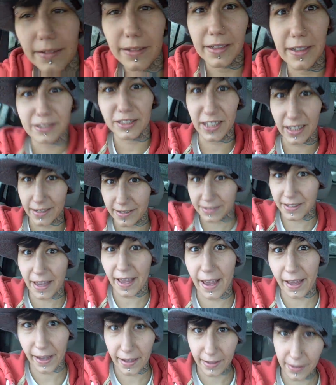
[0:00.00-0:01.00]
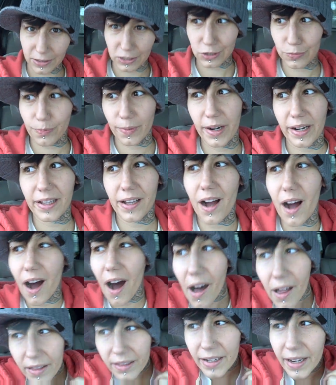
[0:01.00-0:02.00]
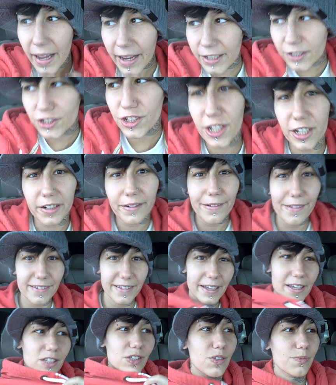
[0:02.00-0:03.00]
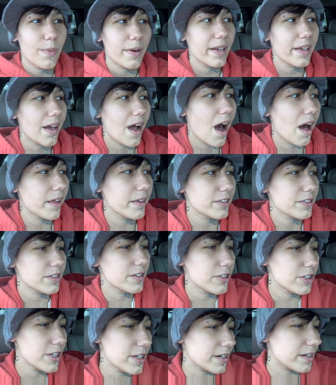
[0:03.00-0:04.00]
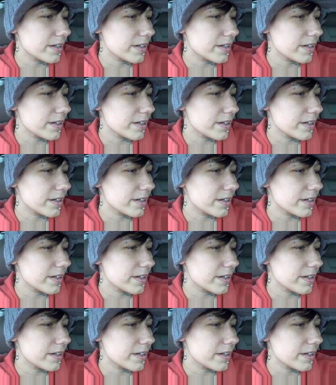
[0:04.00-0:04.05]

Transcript: Instead of saying spreading holiday cheer, it says spreading Hollister cheer.